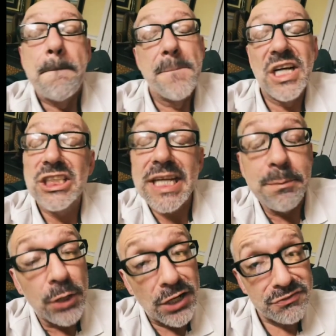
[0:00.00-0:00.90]
Musky
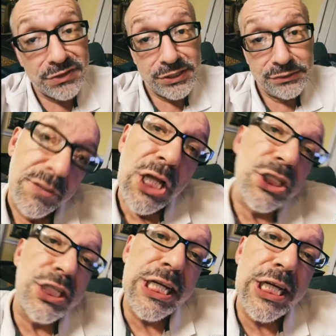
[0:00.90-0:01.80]
Muffin,
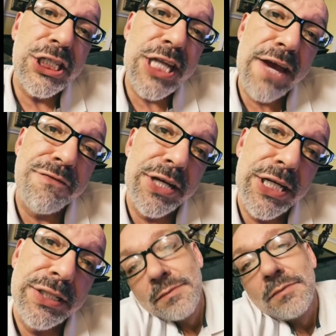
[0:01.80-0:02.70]
Stinky
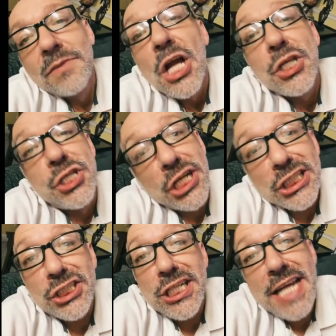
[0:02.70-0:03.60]
Stephanie,
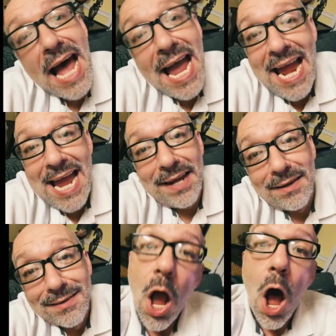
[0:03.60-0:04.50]
Dusty
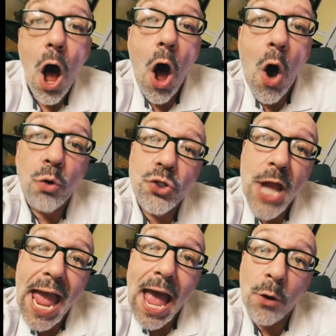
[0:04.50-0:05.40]
Diana, Hog
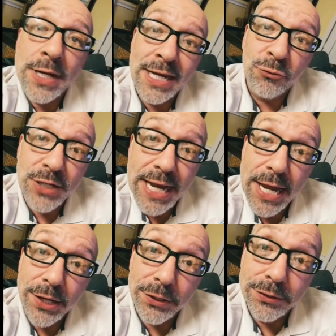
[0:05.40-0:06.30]
Jowl
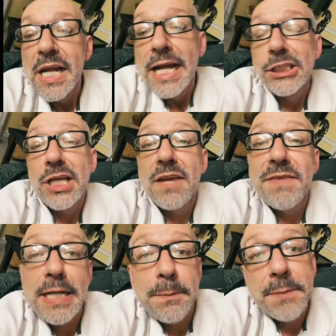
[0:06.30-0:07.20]
Henrietta. Instead of
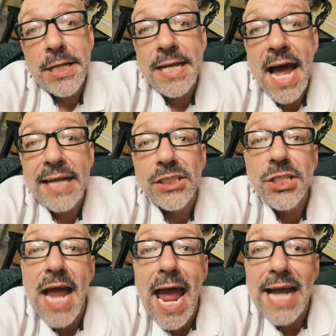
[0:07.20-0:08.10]
eating midnight
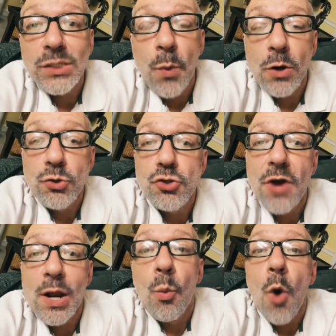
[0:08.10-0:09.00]
snacks, why don't you
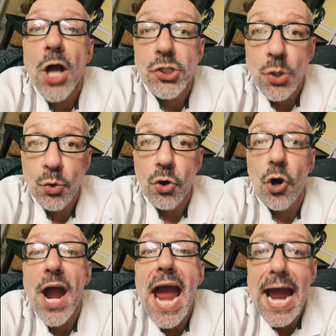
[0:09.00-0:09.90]
try to wash your
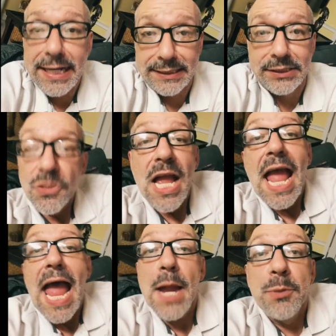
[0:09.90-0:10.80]
cracks?
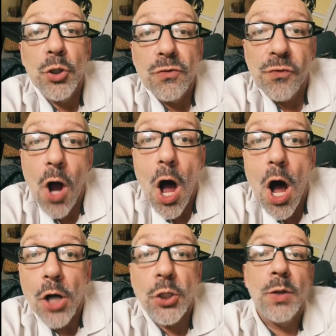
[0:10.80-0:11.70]
Hey,
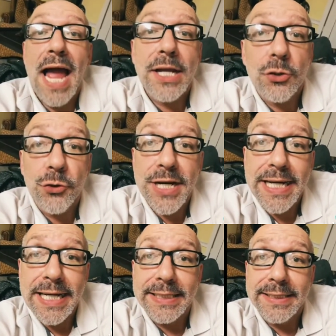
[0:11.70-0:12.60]
Bullfrog, you like
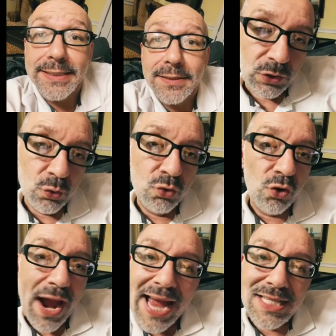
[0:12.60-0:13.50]
crickets?
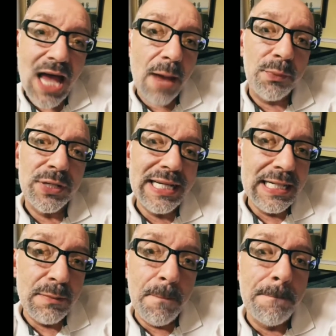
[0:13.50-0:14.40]
Grasshopper
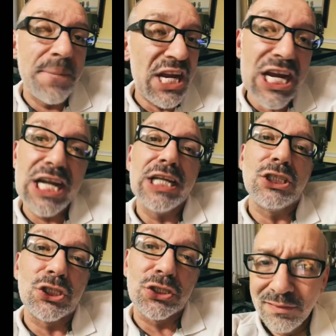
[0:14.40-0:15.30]
eating
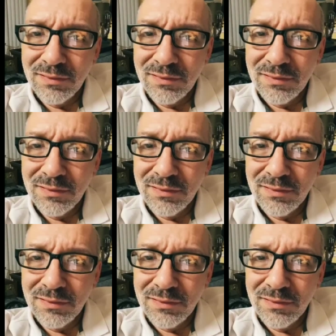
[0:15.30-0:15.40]
bitch.